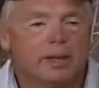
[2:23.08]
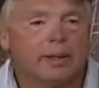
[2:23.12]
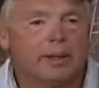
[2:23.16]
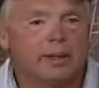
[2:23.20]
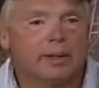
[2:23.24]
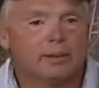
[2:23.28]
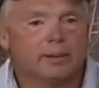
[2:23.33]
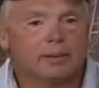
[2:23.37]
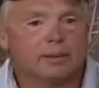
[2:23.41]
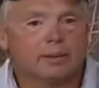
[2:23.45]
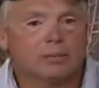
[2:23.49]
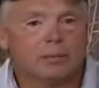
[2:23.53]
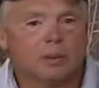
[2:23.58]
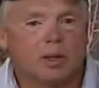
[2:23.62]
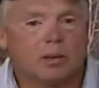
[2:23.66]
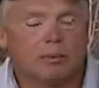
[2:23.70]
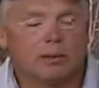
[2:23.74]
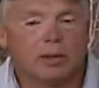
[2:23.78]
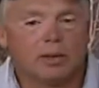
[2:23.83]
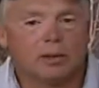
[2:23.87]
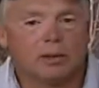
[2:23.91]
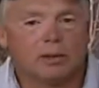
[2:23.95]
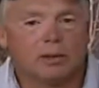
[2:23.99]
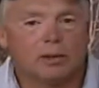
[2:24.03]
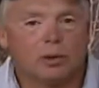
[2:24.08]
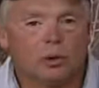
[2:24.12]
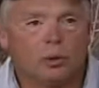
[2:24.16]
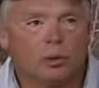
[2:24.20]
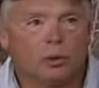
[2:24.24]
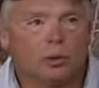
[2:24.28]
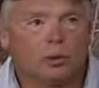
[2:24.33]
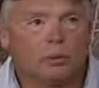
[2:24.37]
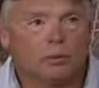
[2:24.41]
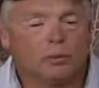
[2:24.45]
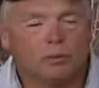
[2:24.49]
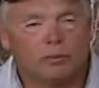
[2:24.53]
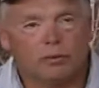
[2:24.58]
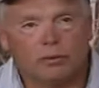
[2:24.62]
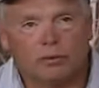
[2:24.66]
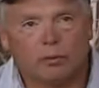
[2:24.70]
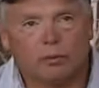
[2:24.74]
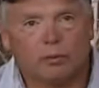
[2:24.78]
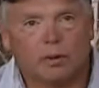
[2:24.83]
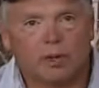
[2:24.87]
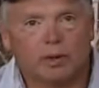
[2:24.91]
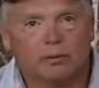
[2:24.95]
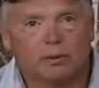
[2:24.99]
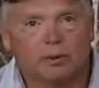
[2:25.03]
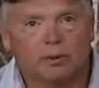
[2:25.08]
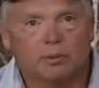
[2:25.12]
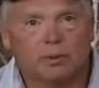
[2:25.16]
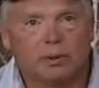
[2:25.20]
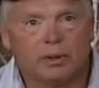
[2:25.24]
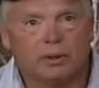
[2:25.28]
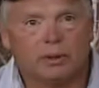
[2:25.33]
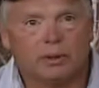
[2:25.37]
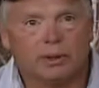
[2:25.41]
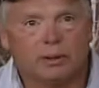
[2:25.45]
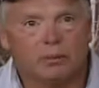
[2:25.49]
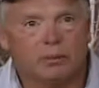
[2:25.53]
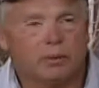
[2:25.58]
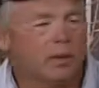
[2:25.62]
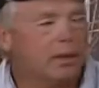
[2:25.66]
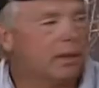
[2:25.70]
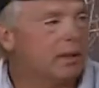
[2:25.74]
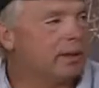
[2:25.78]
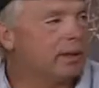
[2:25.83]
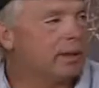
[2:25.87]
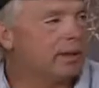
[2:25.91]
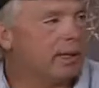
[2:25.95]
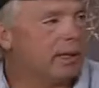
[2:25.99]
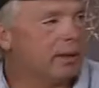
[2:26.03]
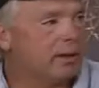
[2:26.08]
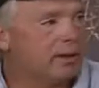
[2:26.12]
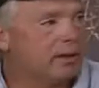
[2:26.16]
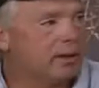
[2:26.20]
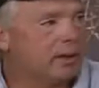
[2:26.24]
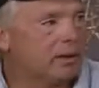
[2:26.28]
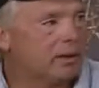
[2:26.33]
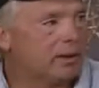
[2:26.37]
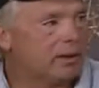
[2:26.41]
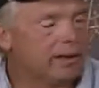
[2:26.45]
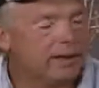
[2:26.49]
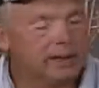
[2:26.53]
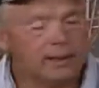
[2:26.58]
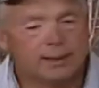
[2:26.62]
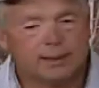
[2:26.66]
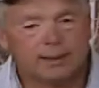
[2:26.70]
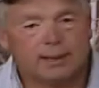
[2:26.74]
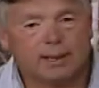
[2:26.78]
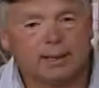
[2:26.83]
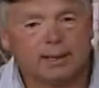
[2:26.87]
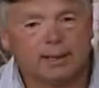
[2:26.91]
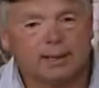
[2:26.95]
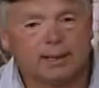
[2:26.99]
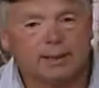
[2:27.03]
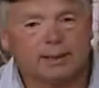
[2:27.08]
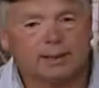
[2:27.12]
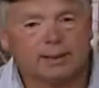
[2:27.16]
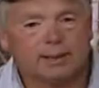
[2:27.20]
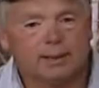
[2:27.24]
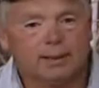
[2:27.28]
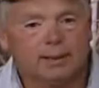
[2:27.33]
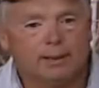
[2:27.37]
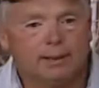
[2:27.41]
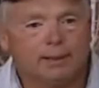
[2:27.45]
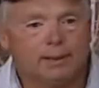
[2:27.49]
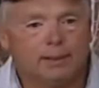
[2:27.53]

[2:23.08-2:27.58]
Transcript: that's probably a little lower from when it was built than what our standards are these days.